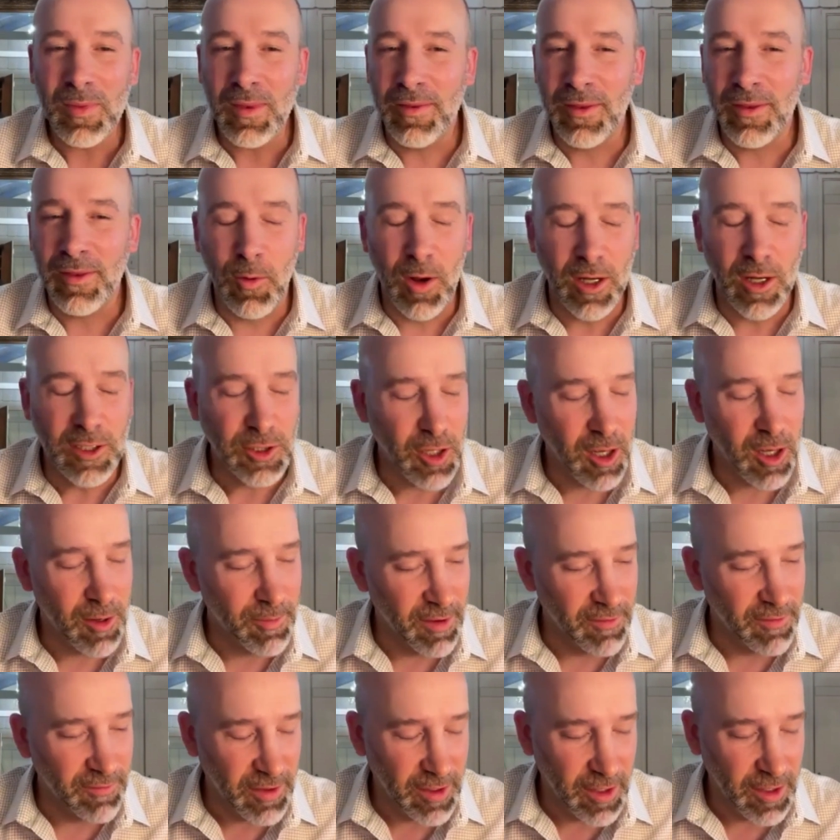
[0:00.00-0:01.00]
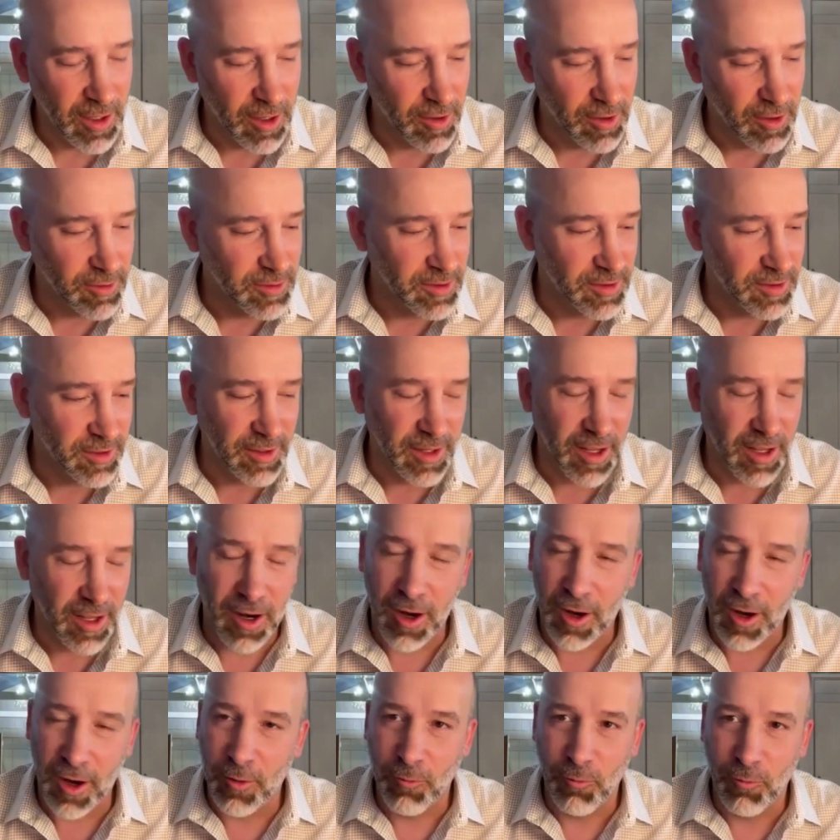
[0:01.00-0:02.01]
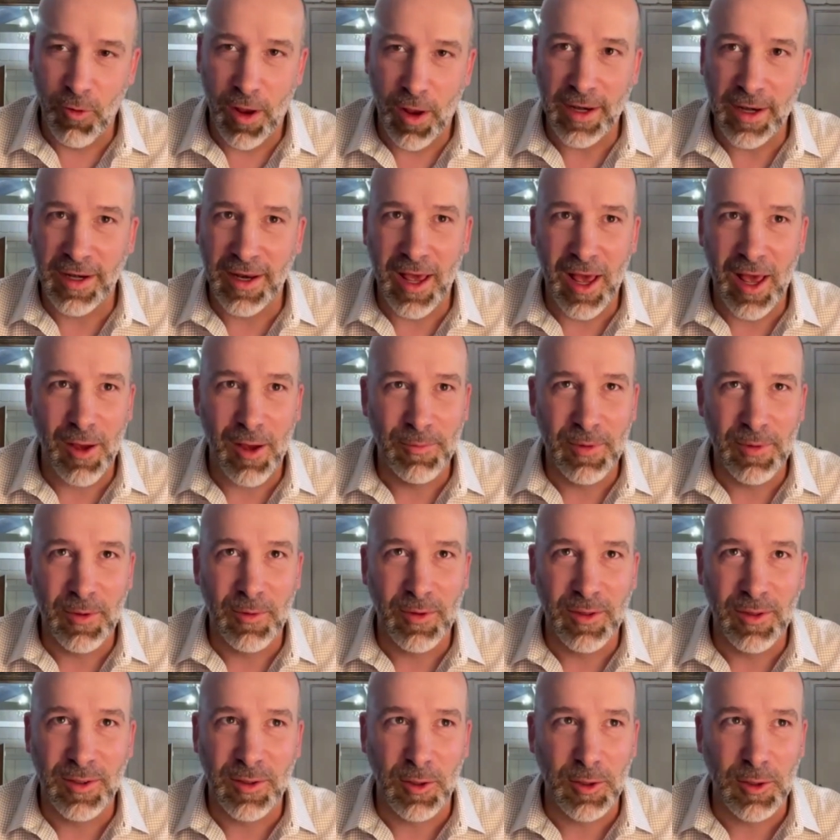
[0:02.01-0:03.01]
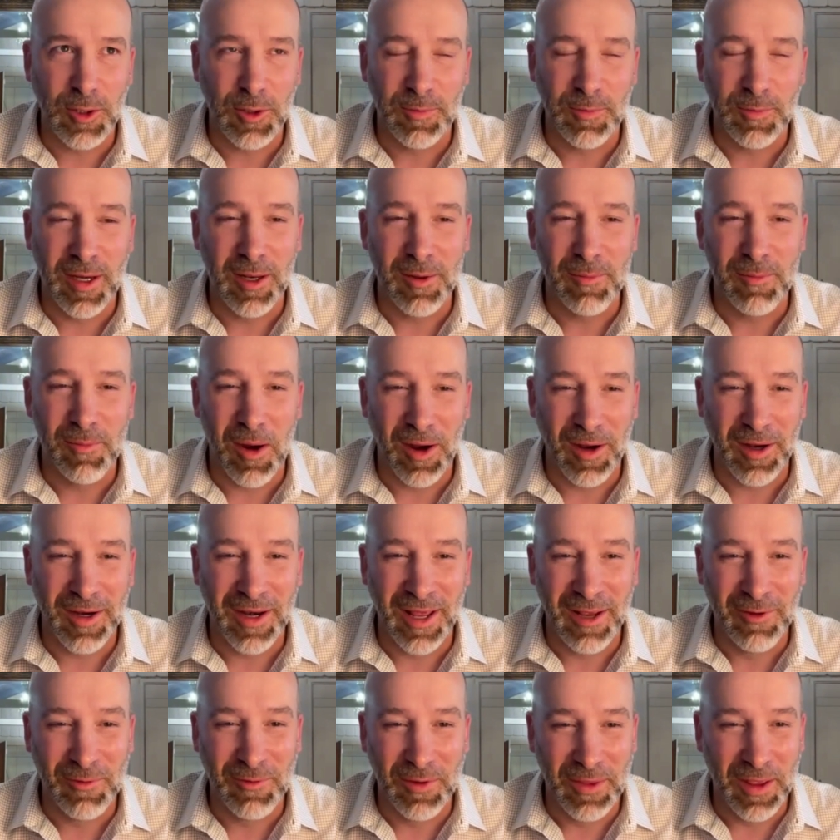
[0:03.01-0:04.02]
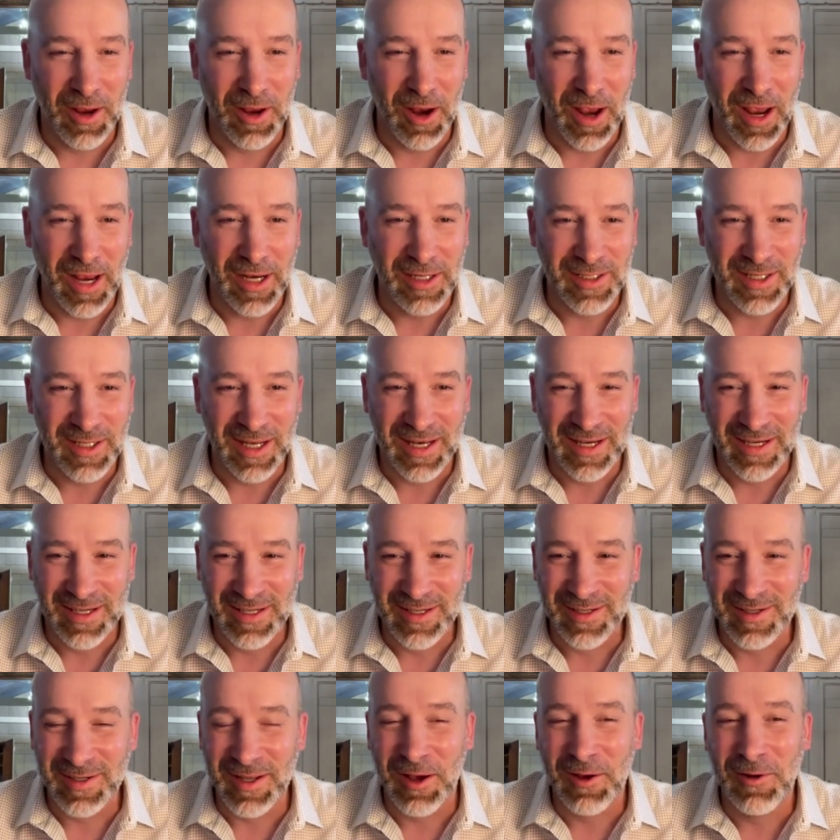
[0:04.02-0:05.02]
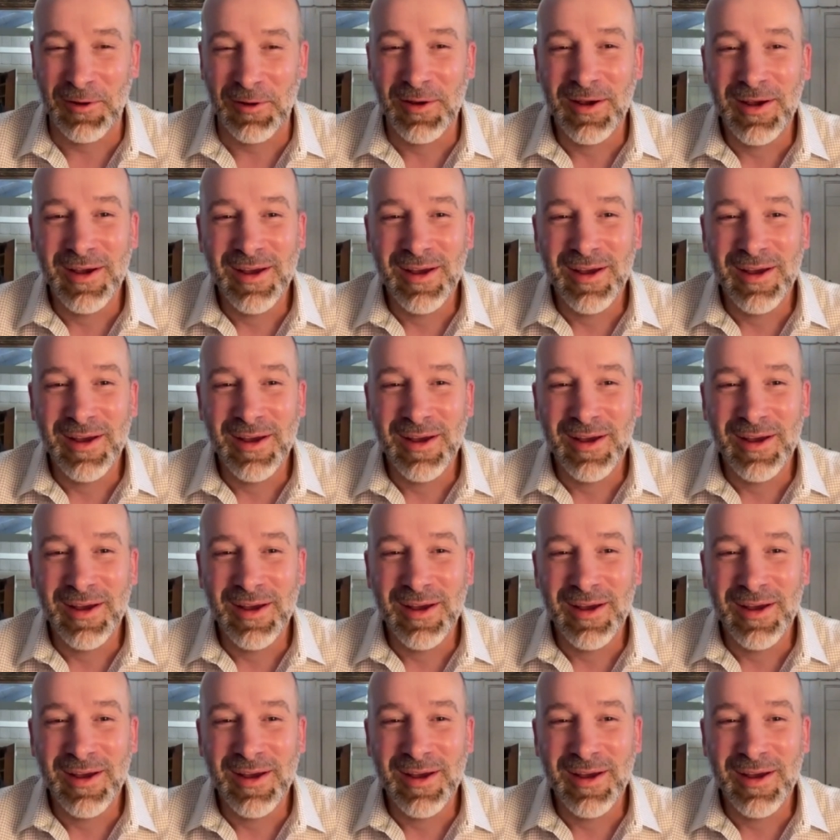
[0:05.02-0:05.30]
They watch all my videos, and they are ready to help me with social media marketing when they're 18. So